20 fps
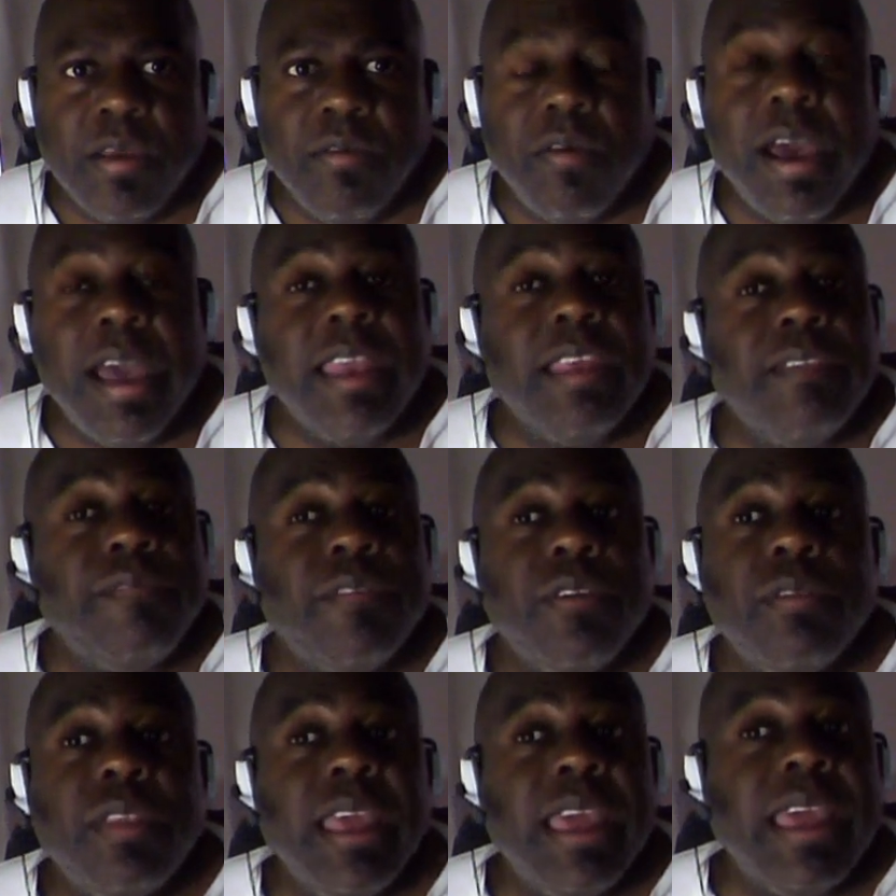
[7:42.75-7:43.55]
right?
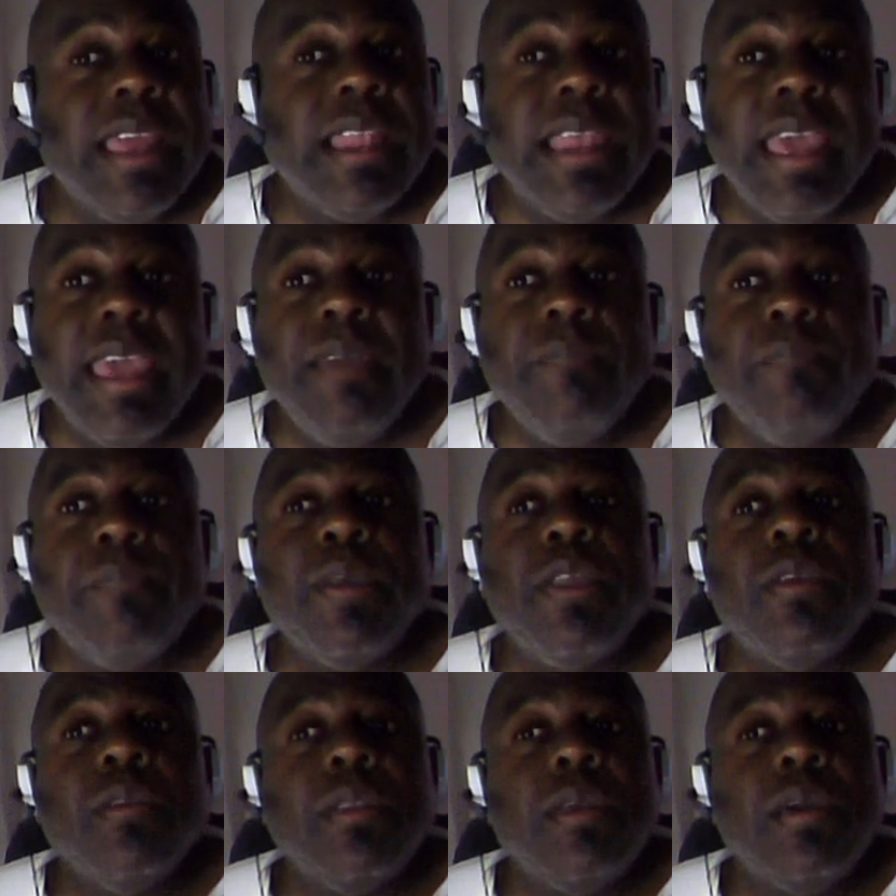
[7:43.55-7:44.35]
If you dig deep
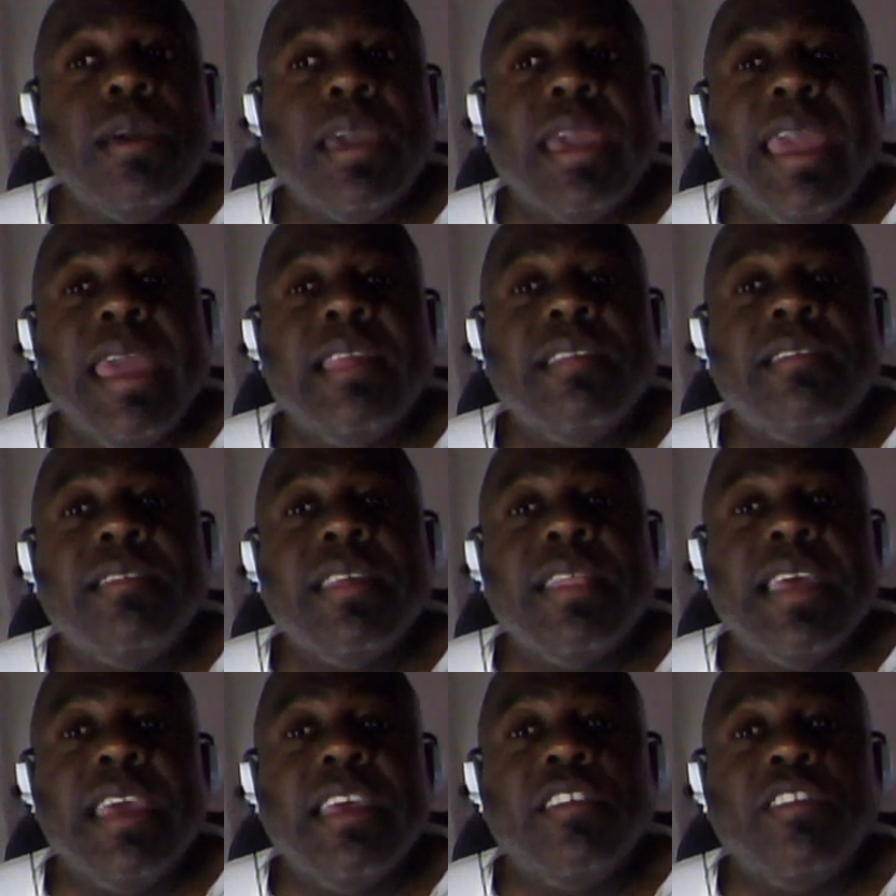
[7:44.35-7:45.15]
and you look
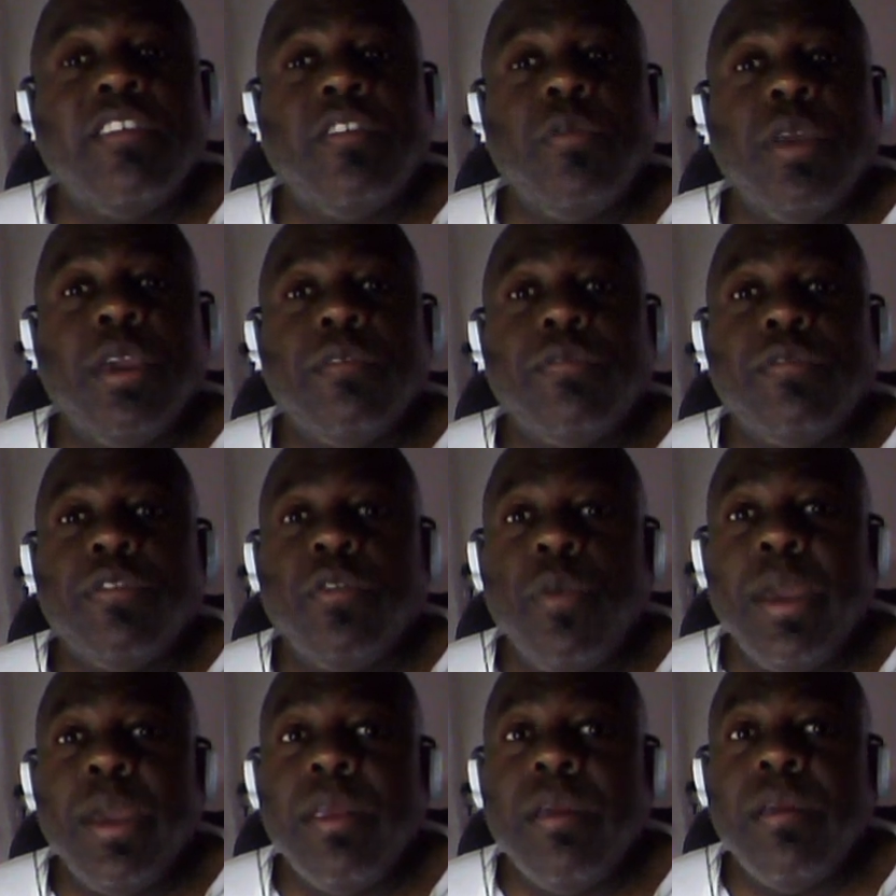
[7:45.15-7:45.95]
into the history of
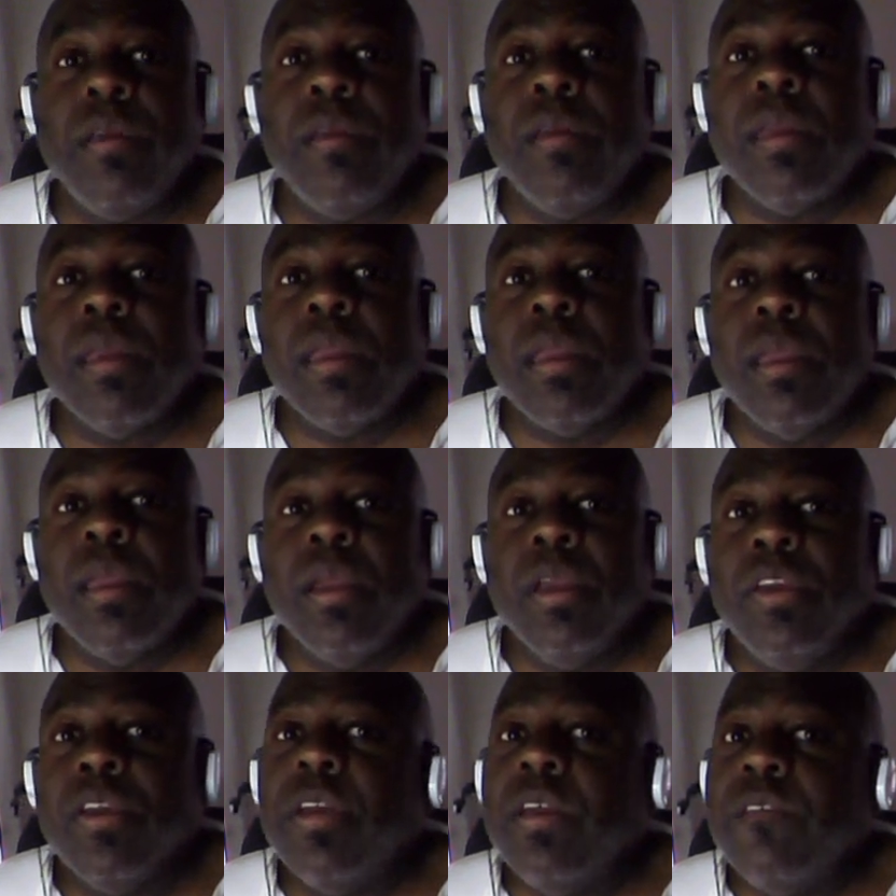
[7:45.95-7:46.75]
Twitter,
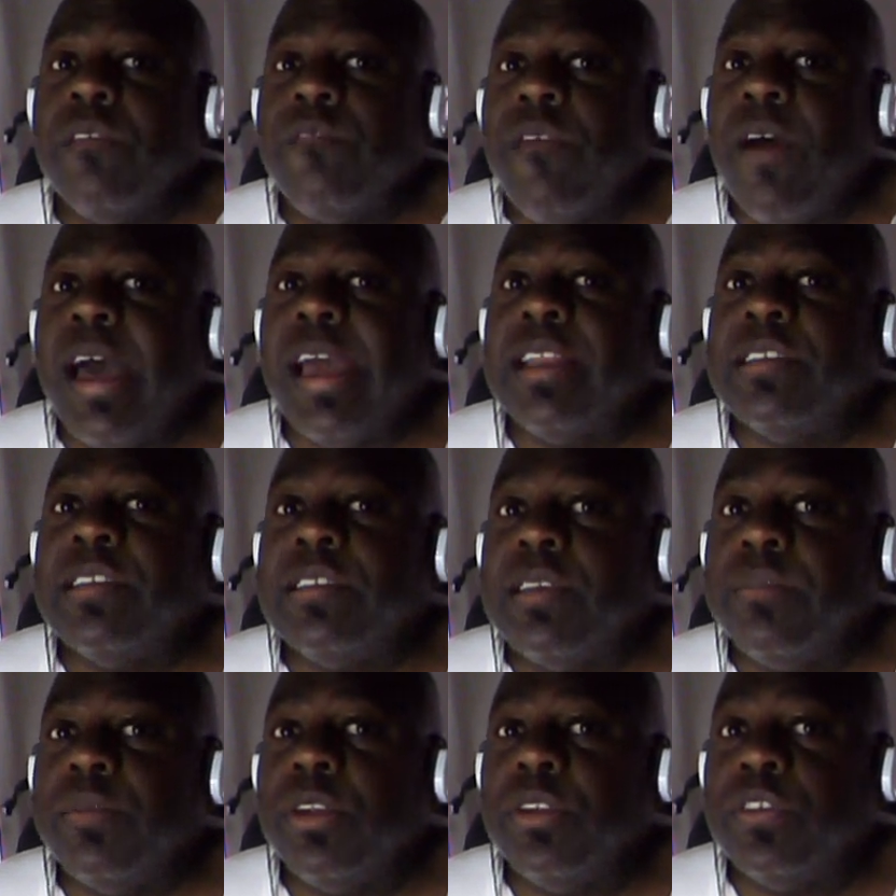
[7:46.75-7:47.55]
you're going to find a
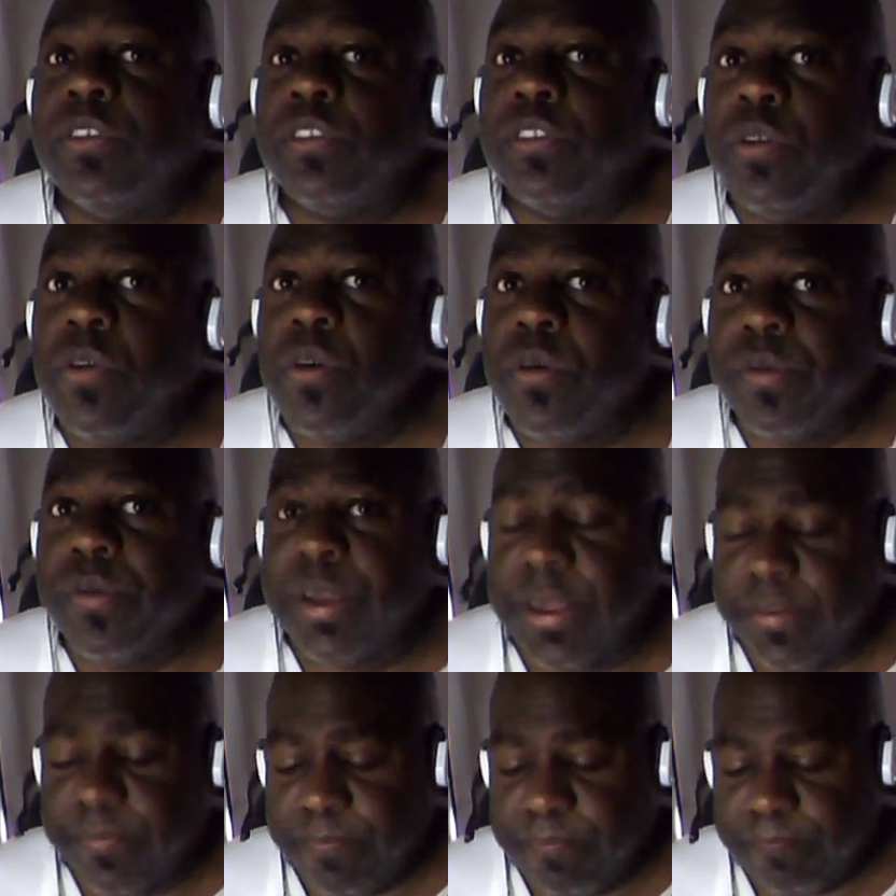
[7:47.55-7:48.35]
similar
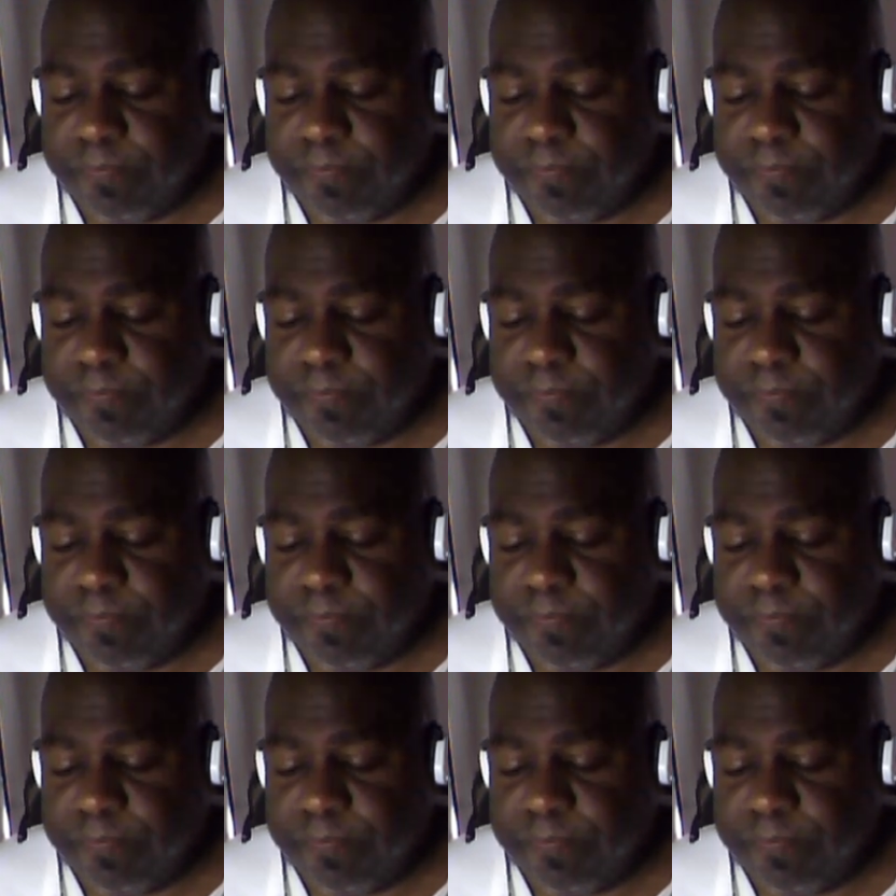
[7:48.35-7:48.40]
story,